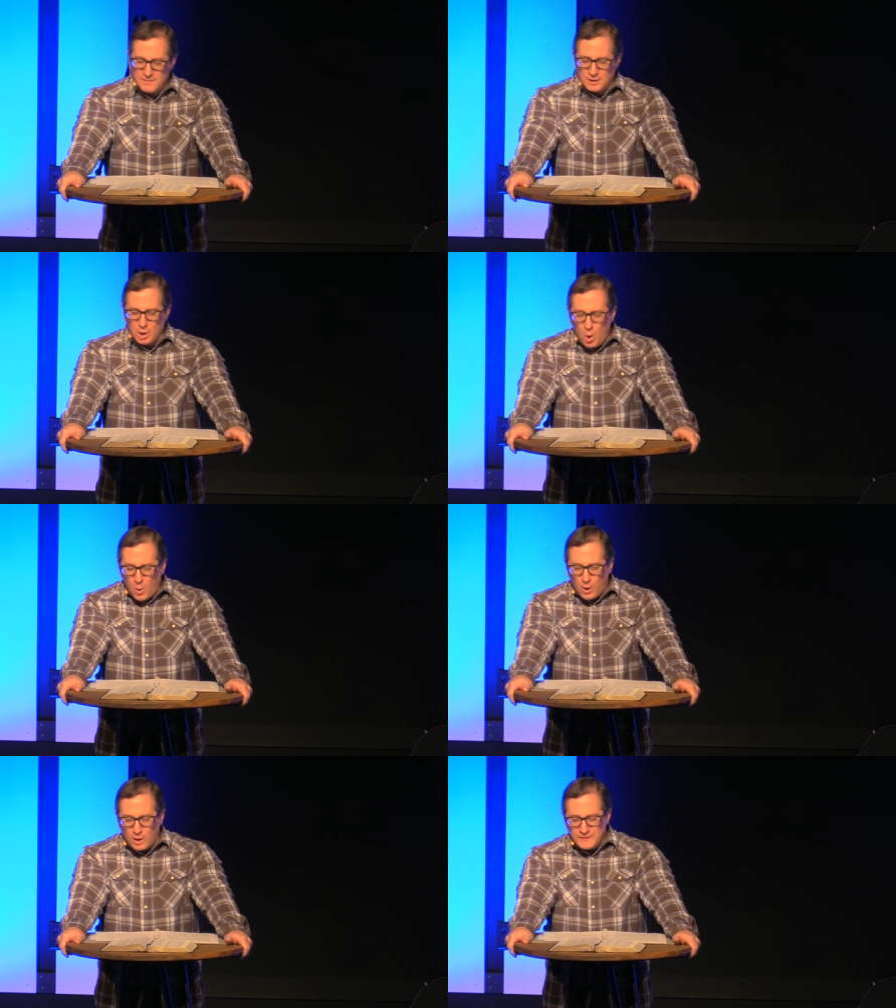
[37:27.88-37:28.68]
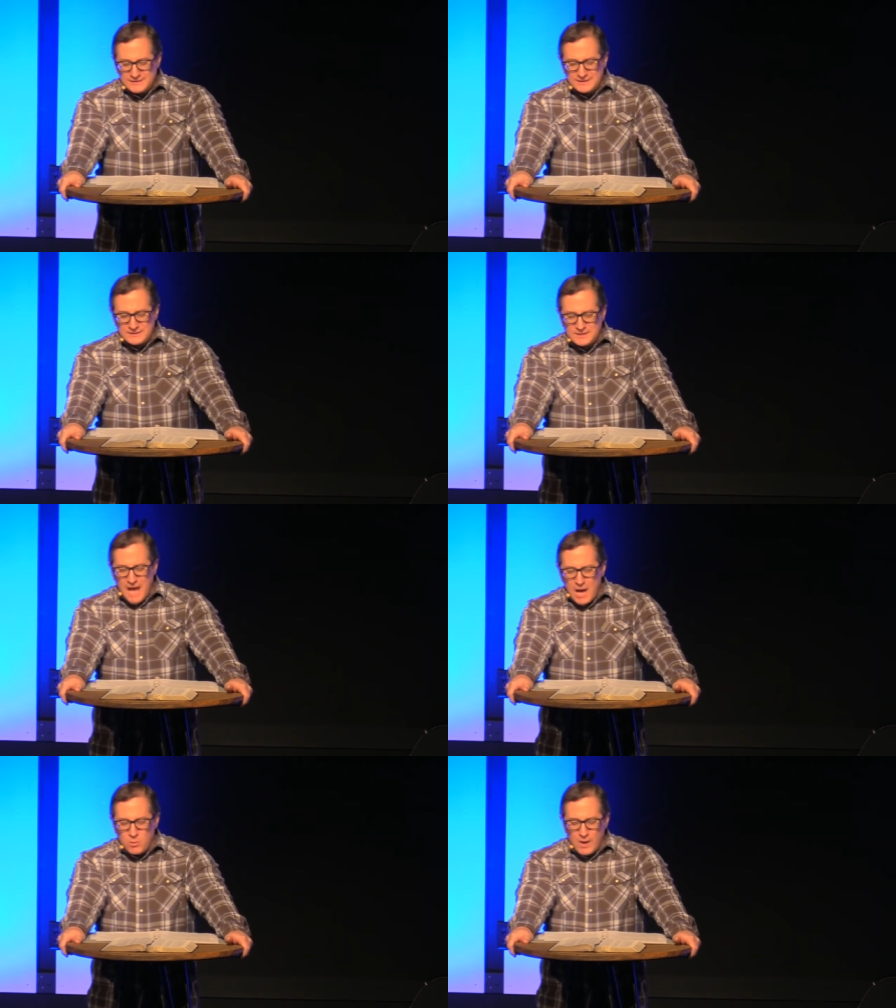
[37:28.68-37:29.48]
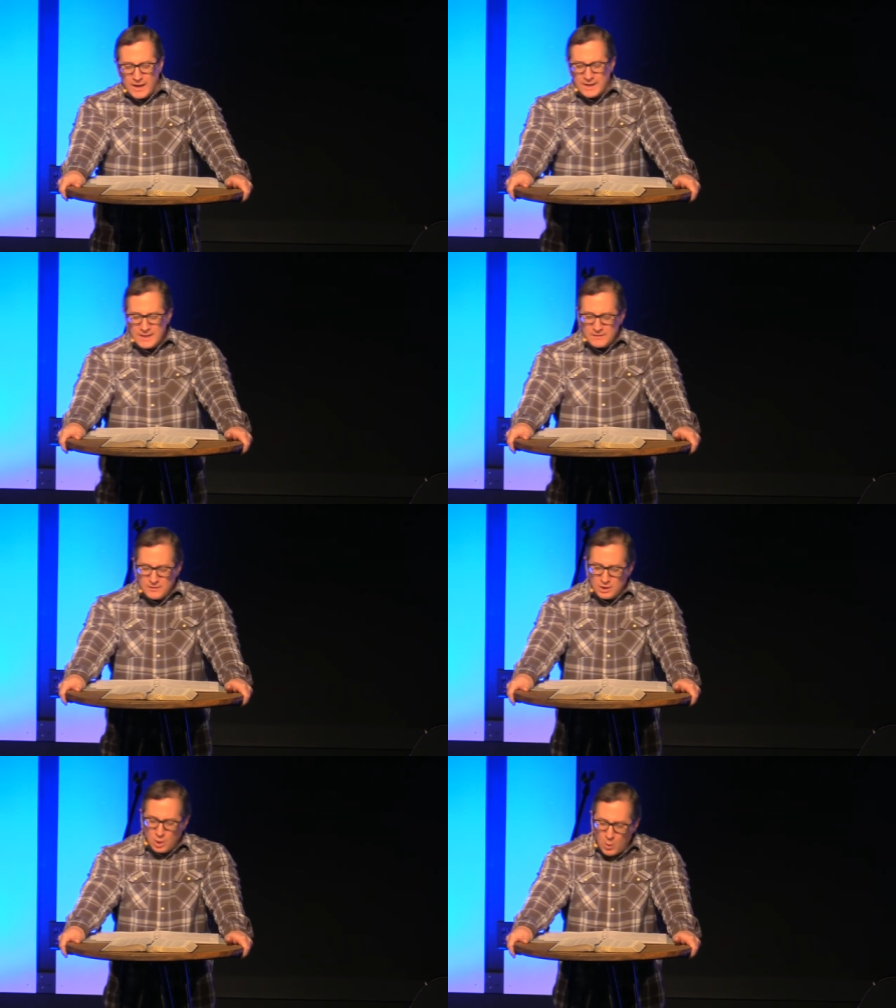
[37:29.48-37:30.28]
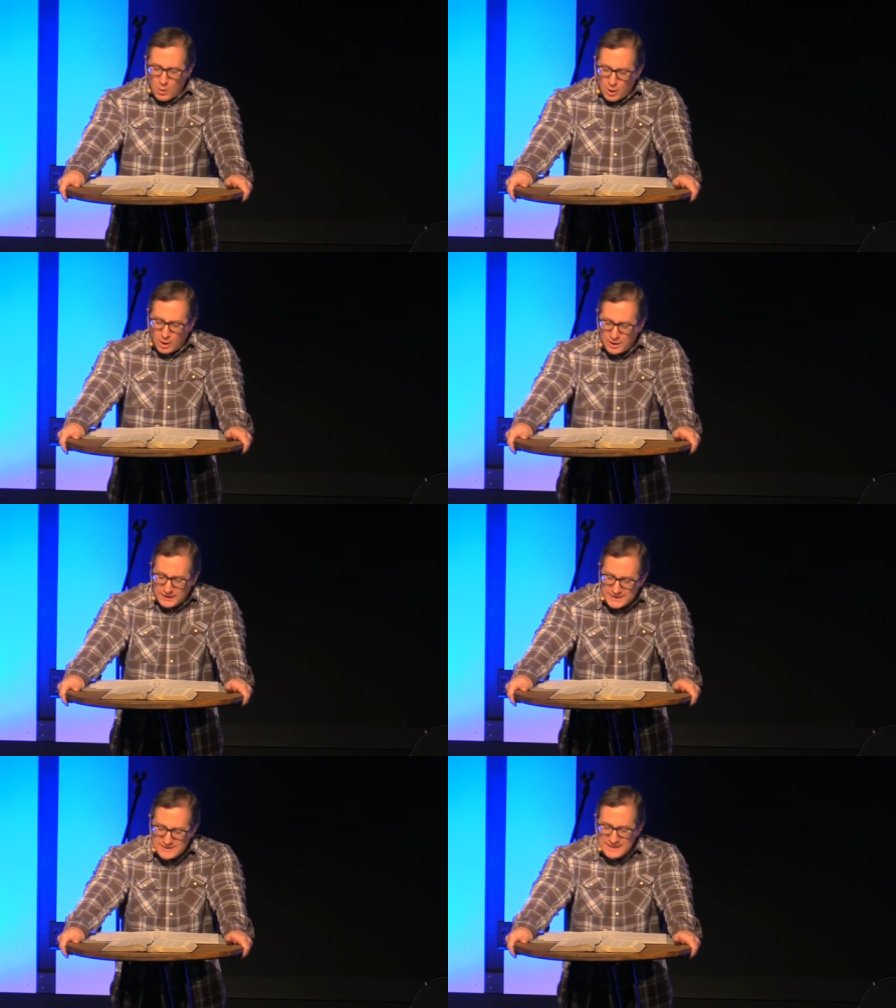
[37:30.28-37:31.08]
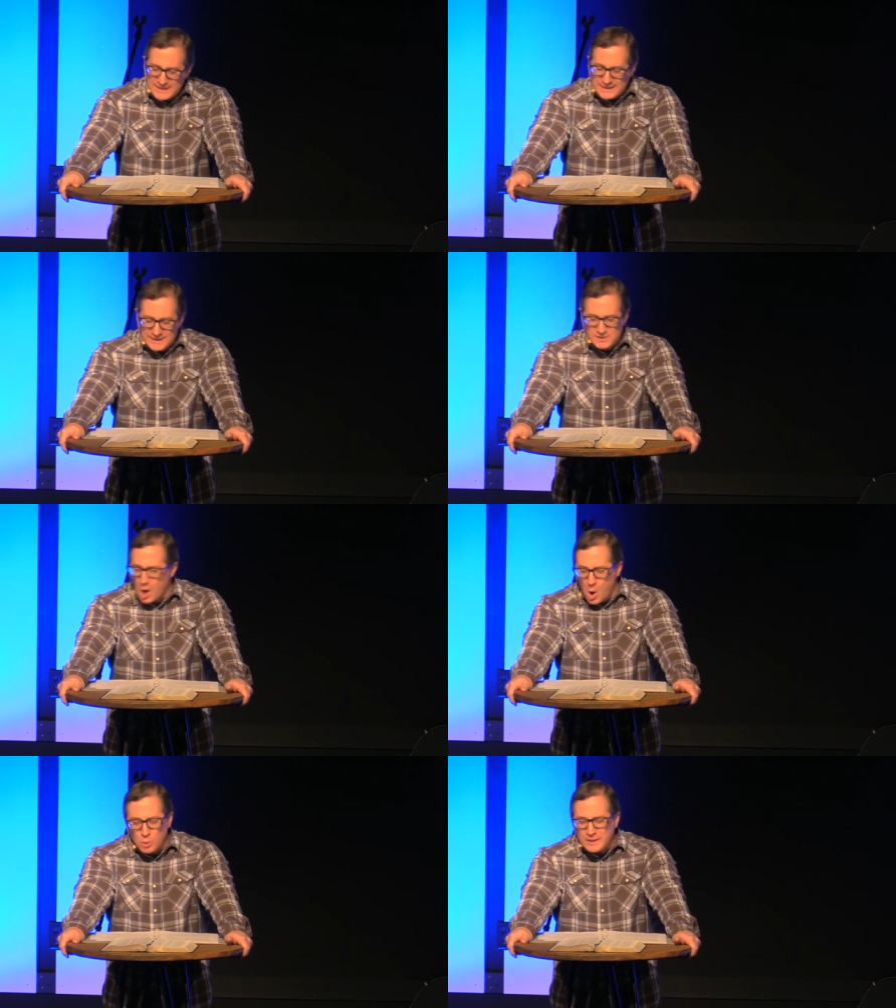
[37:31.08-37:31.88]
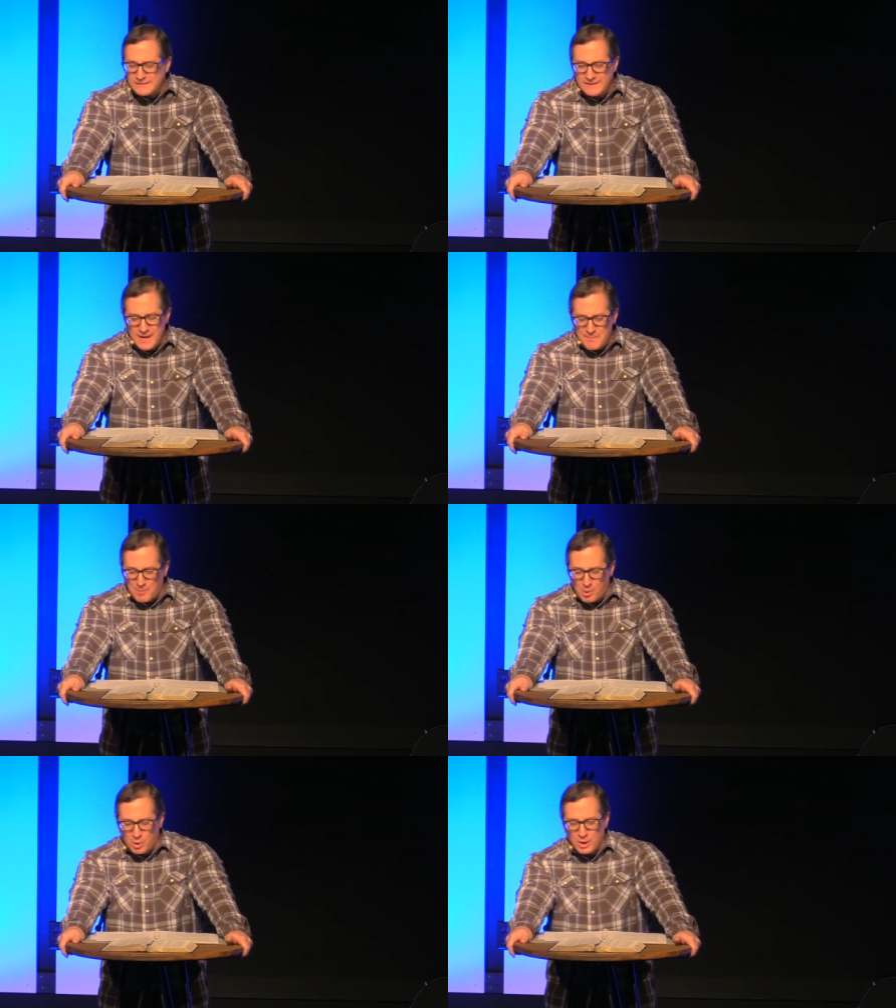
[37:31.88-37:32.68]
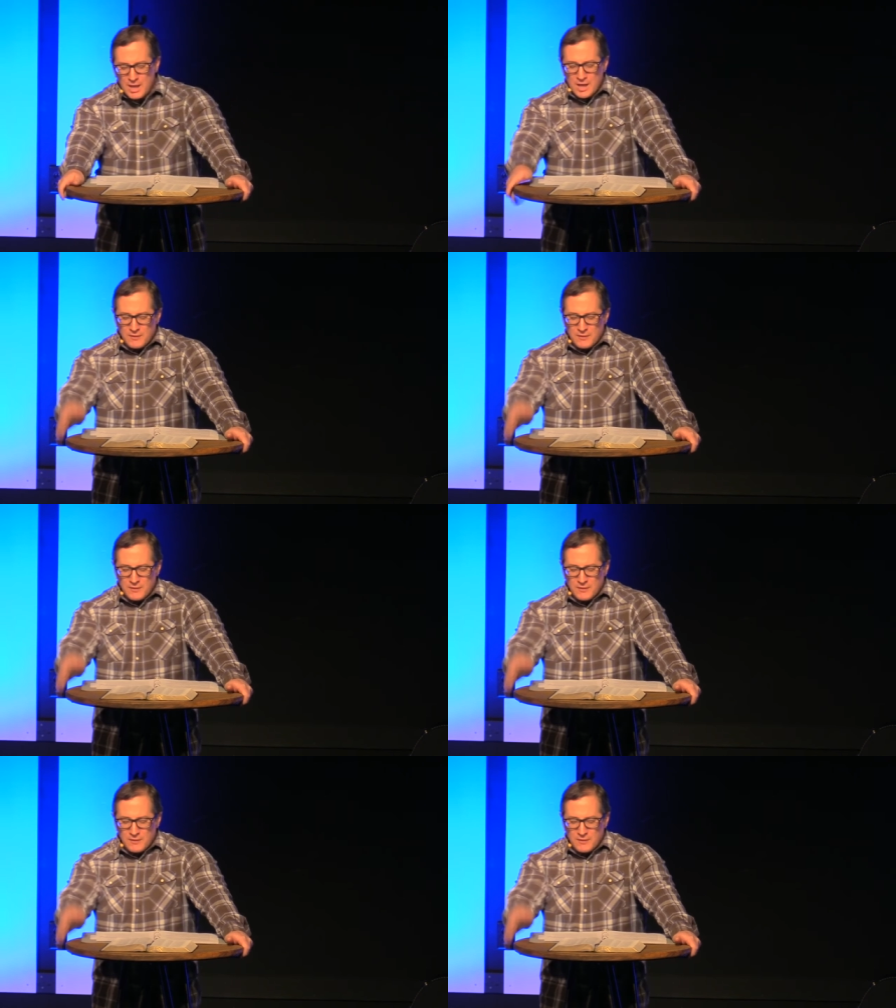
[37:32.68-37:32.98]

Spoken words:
The Lord, this is Yahweh, the Lord is in His holy temple.